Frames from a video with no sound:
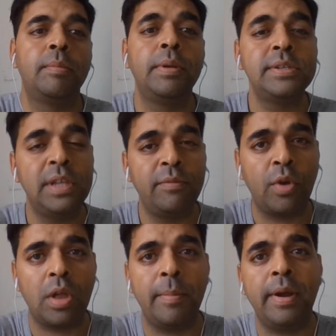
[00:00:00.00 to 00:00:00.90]
Please leave your
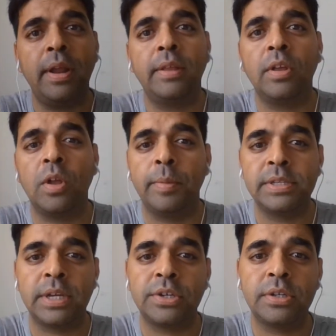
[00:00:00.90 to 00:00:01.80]
comment at the
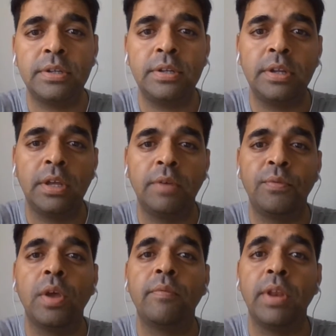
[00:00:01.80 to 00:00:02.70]
comment section if
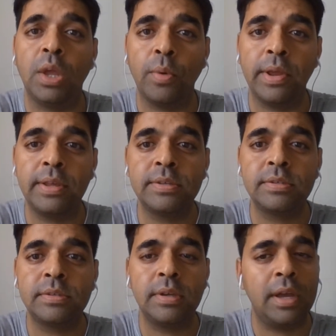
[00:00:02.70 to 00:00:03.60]
you have any queries,
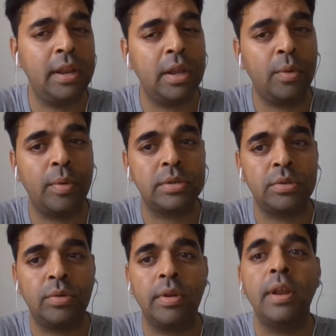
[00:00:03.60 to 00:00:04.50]
any requests,
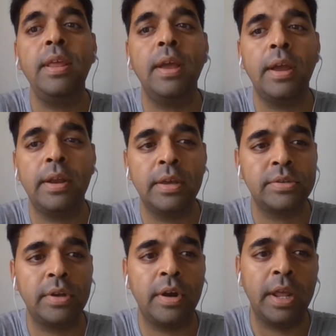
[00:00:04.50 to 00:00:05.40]
or any ideas
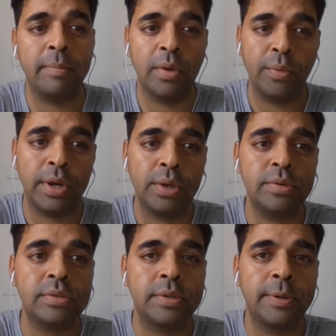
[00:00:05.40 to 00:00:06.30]
regarding my
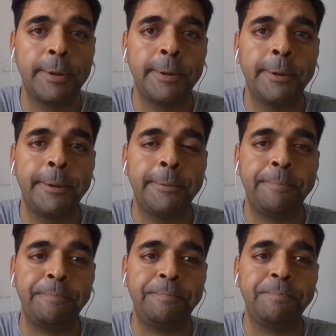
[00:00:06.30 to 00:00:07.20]
videos.
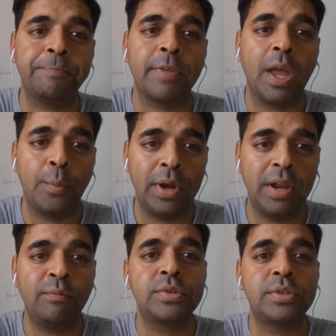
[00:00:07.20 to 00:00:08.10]
I would
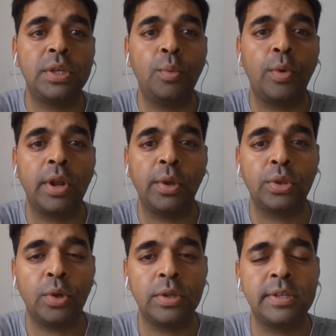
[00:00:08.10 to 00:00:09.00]
love to see what are your
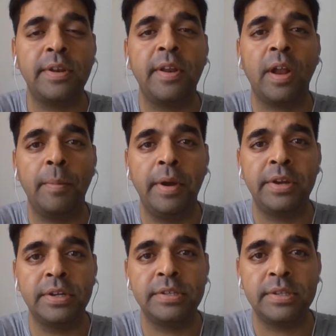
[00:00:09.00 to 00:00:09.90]
thoughts and
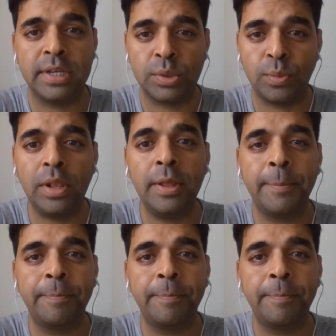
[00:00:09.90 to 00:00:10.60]
recommendations as well.